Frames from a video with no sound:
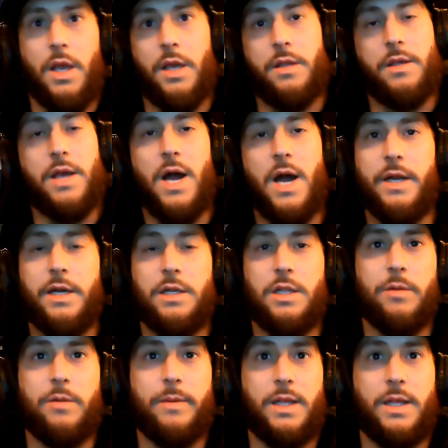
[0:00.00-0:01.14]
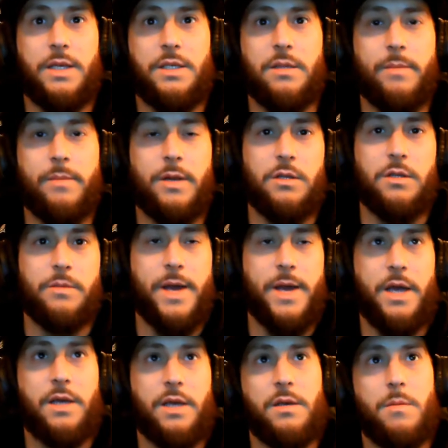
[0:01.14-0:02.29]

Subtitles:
it's kind of a little bit less in the middle of the pack,